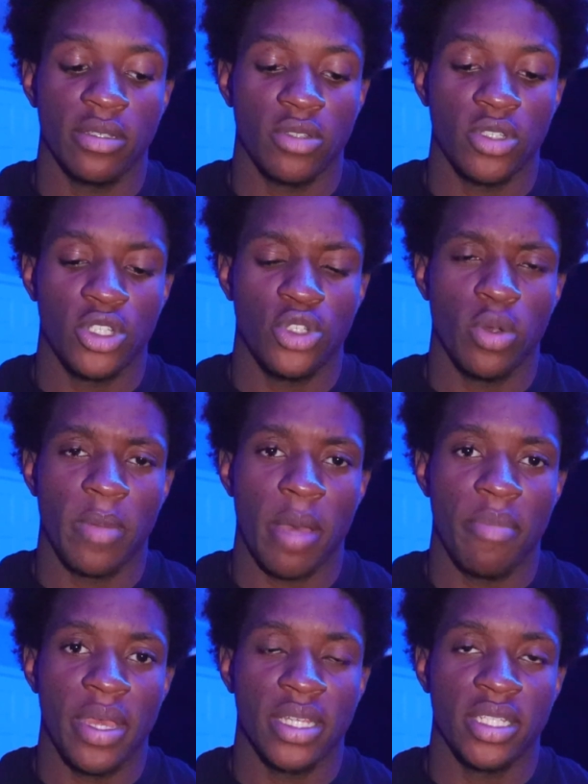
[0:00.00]
just doing my
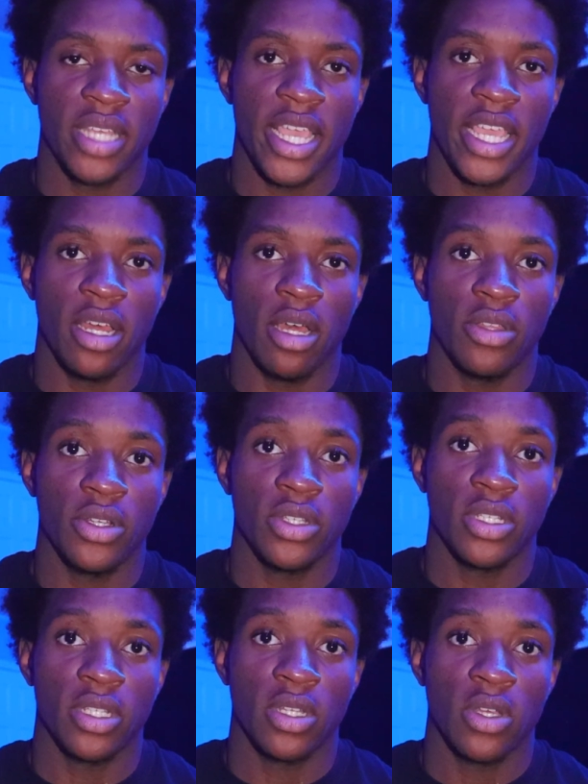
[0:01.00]
best to aid
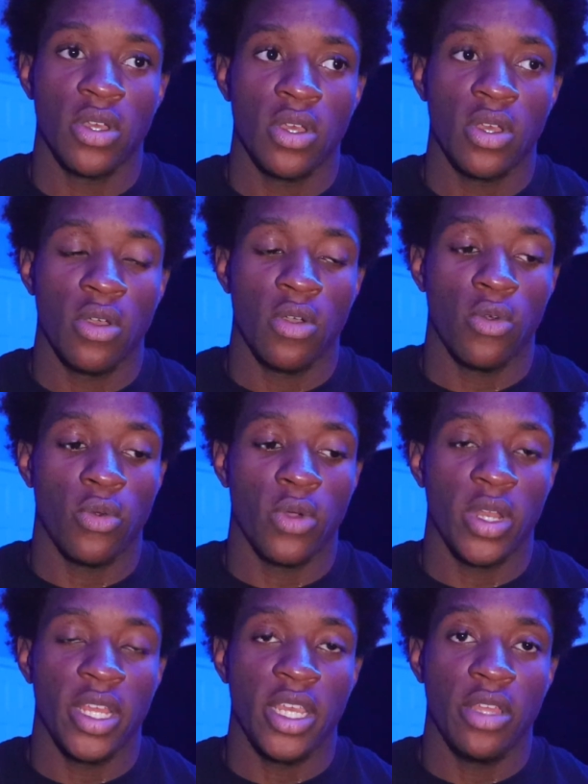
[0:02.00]
others
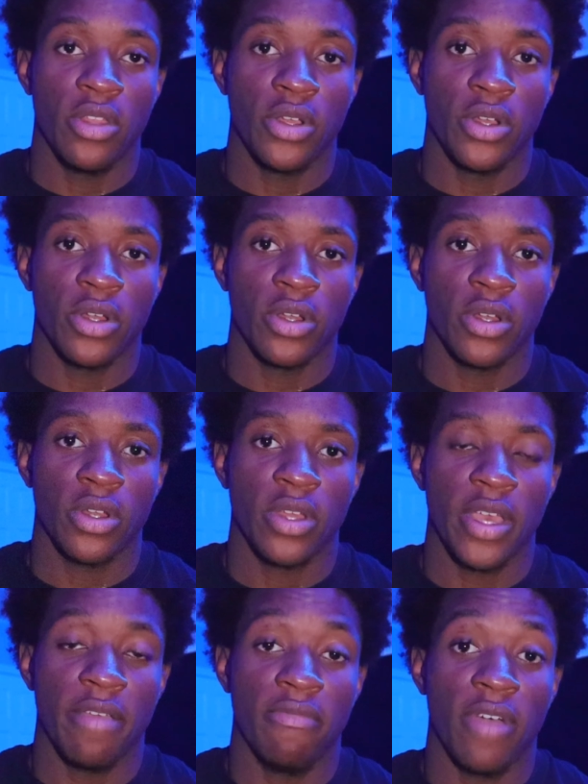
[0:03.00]
on either
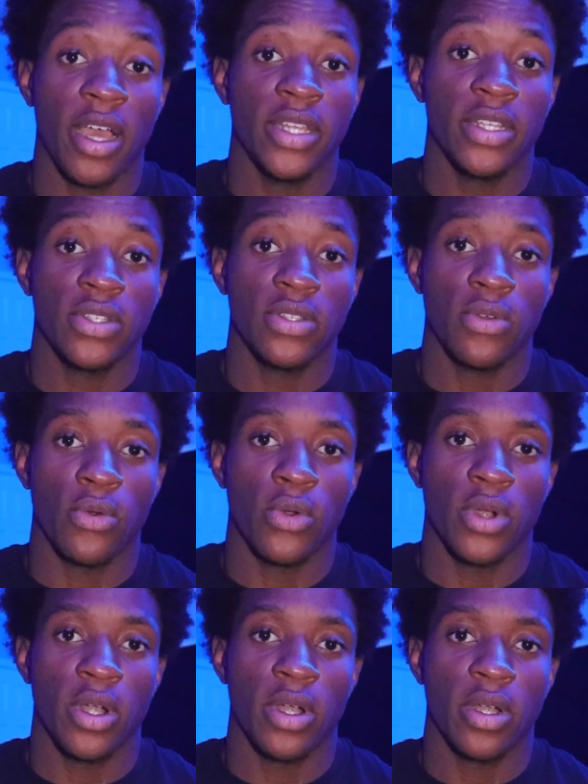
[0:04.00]
advice
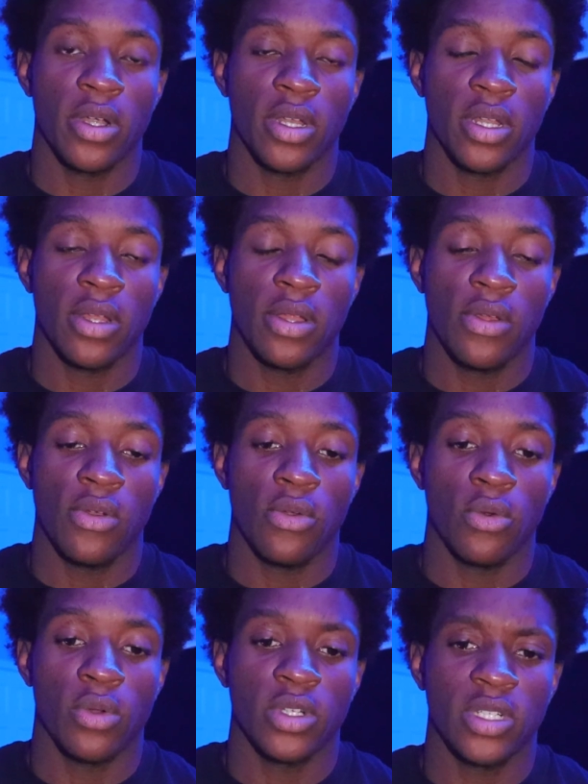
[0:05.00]
or
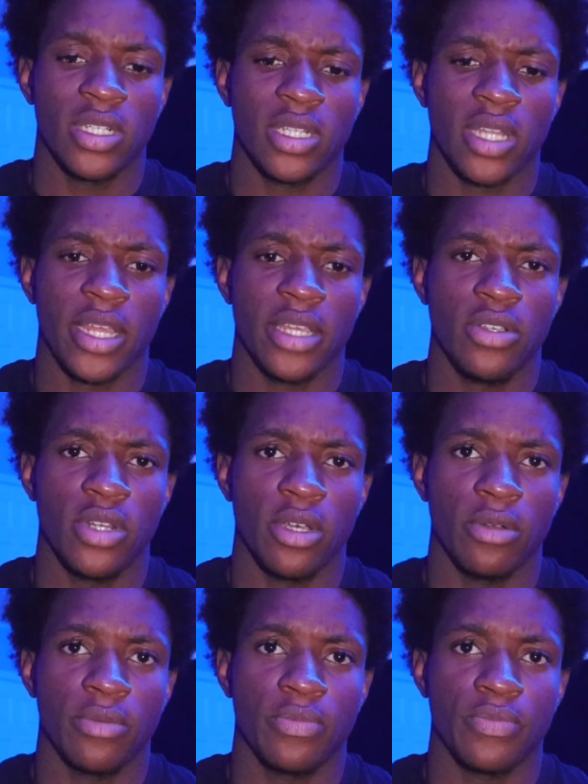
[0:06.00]
just, like, you know,